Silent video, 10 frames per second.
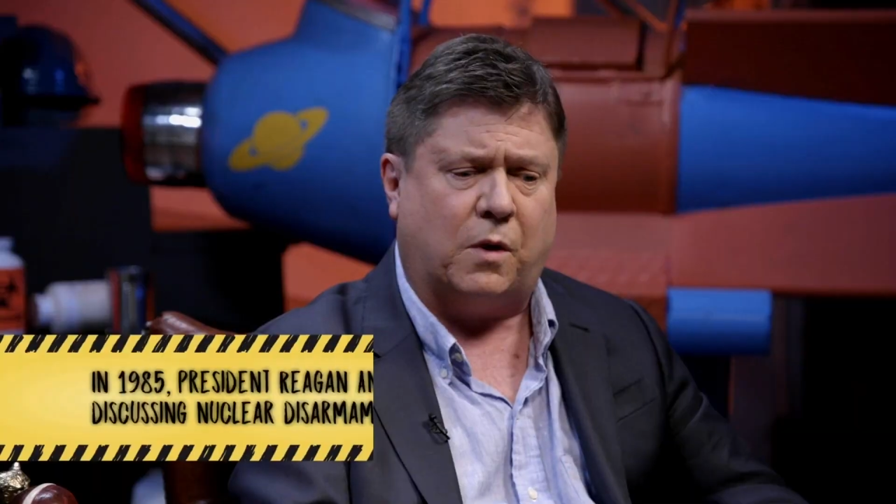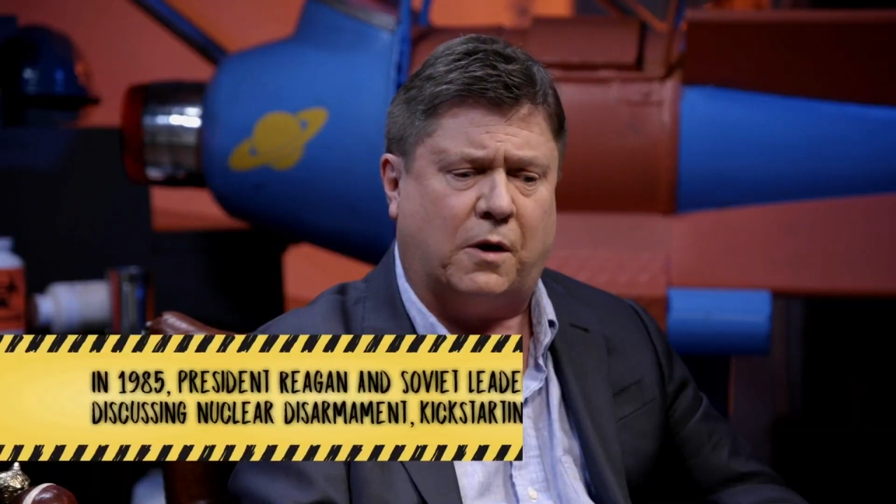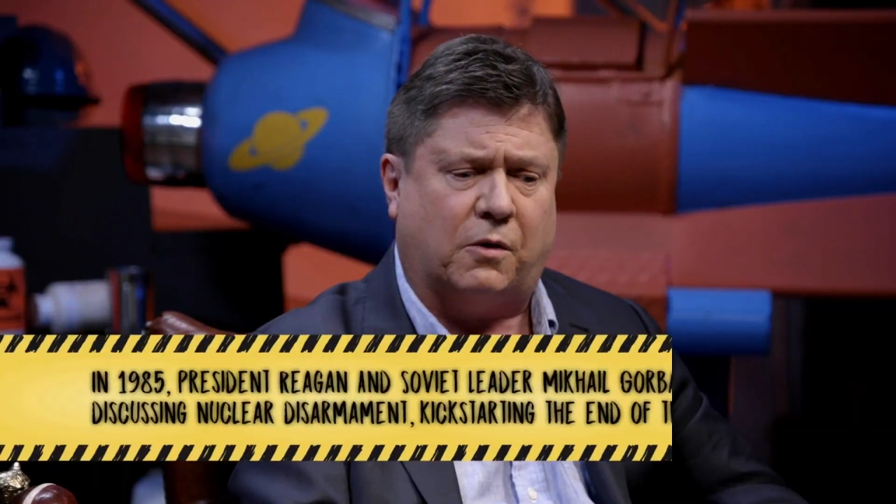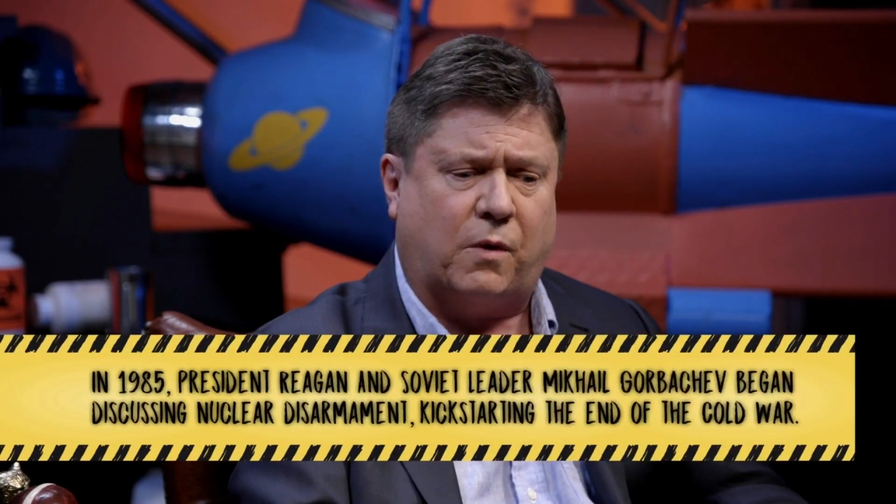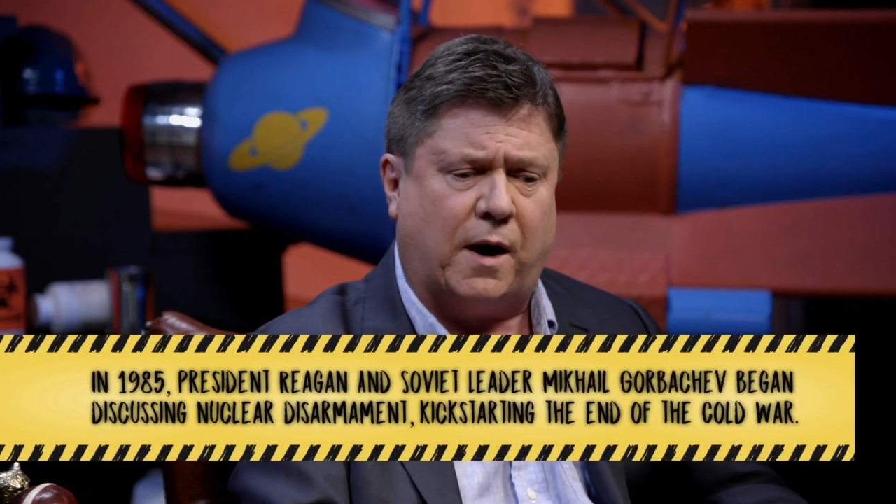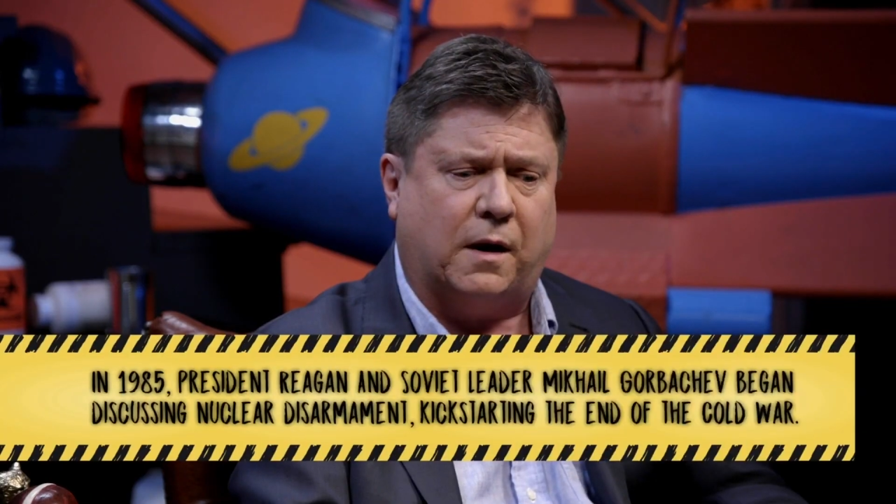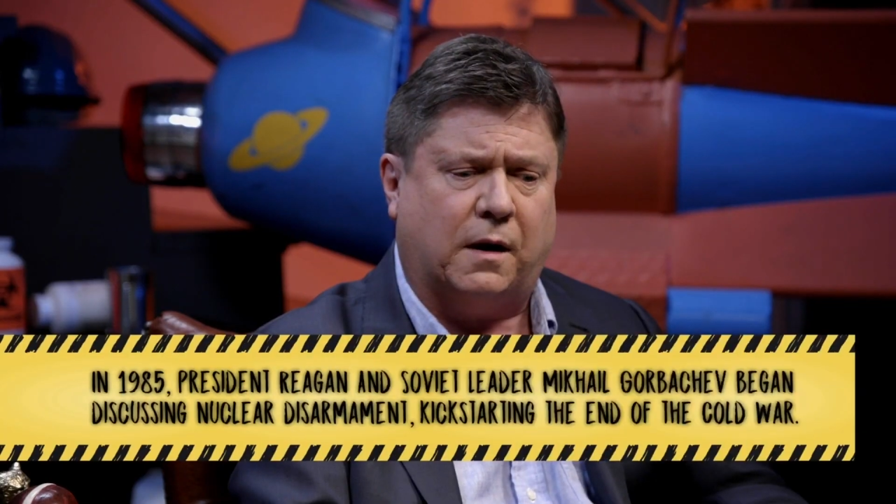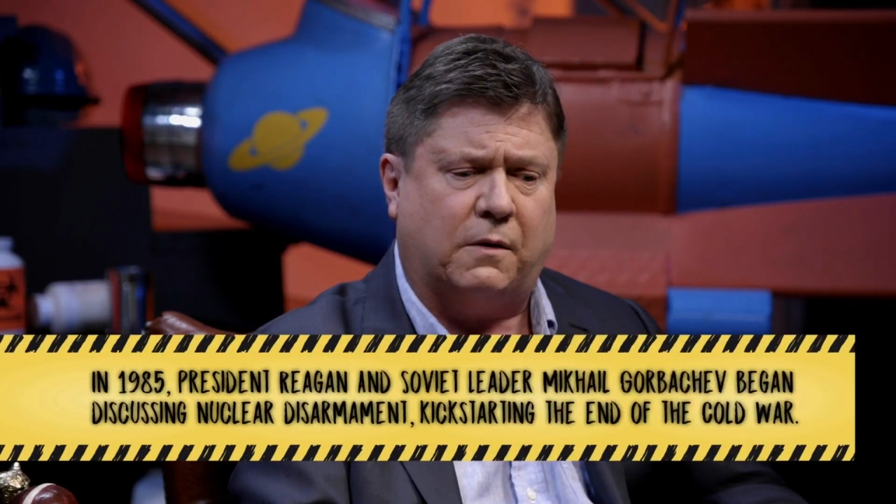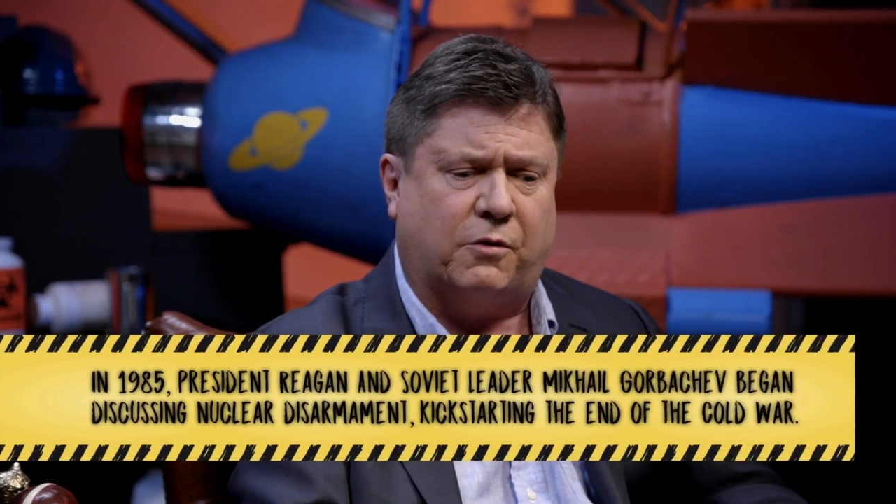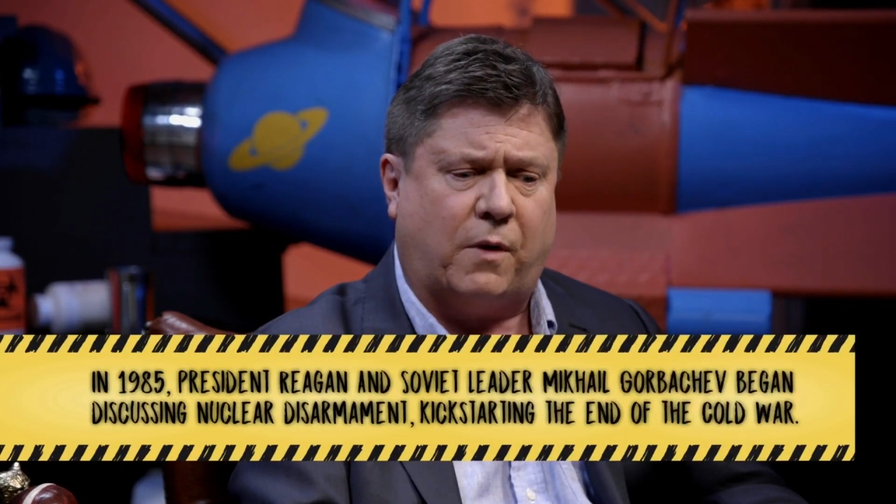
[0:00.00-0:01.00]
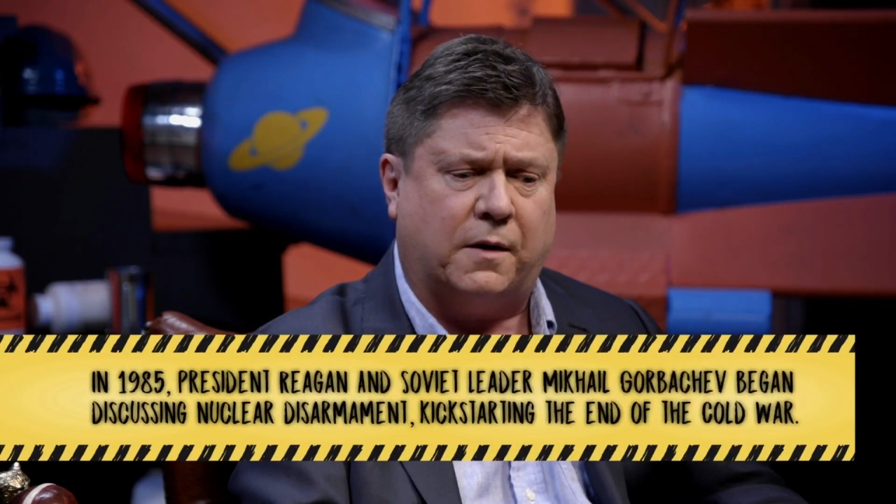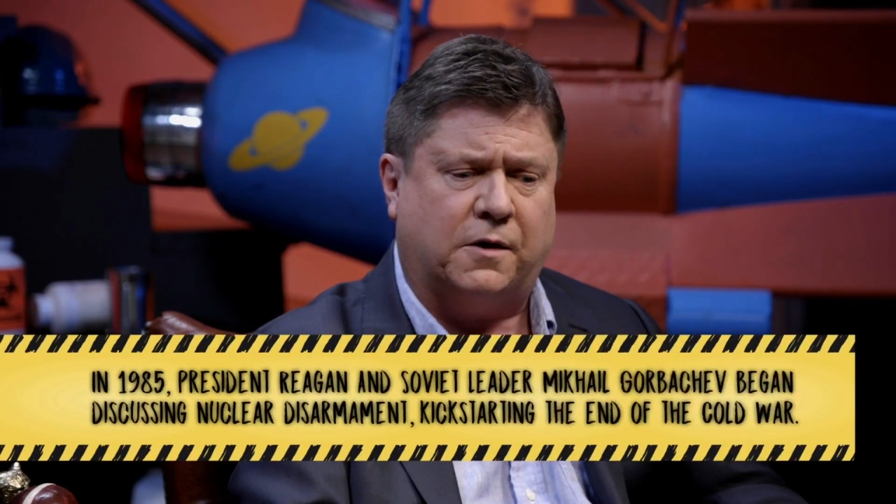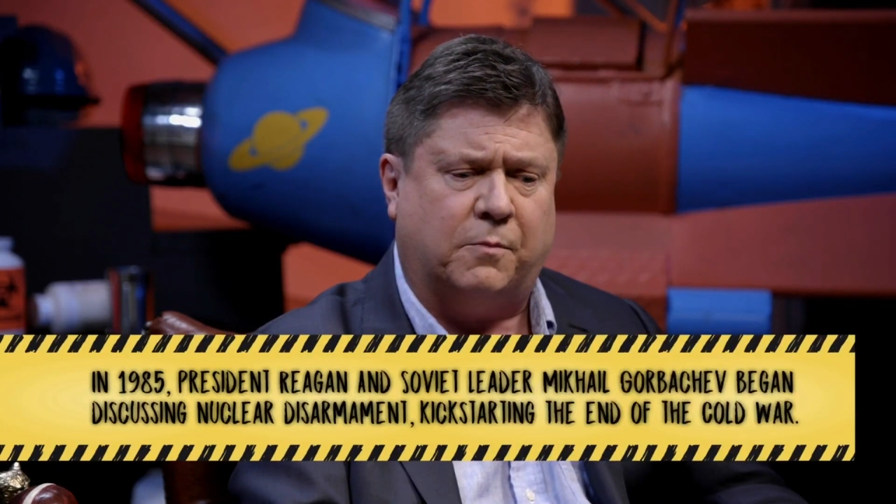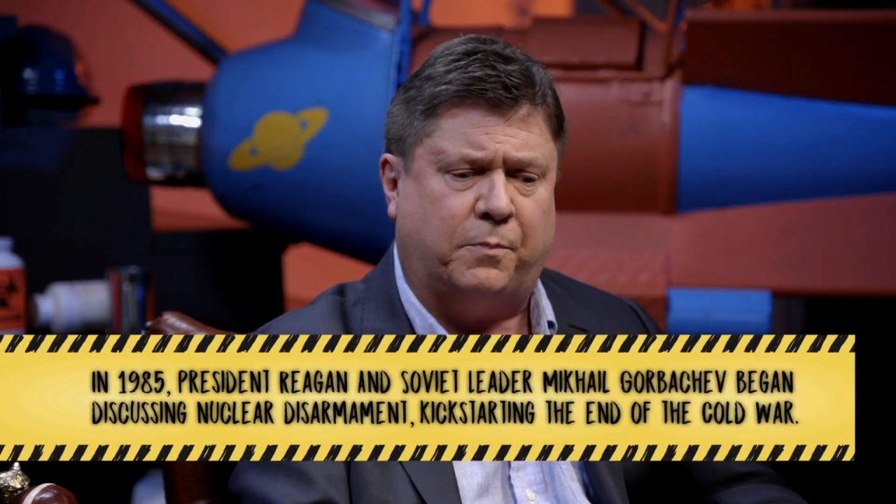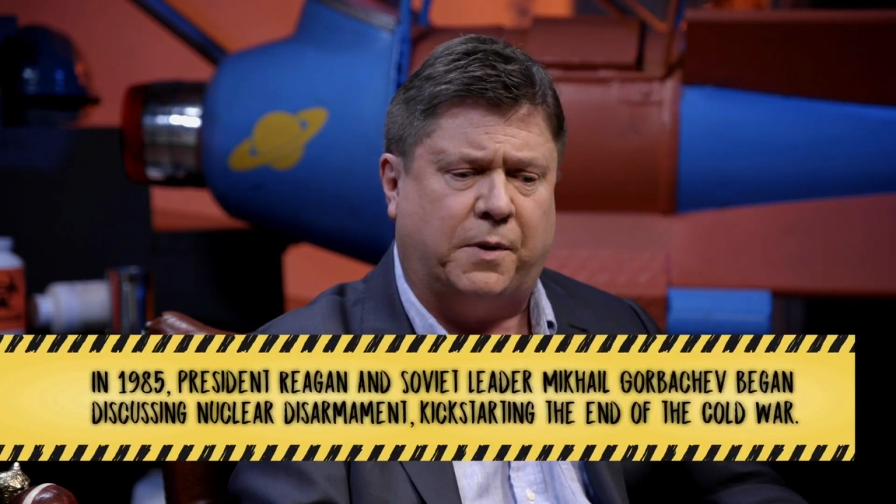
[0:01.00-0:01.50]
Ronald Reagan threatened to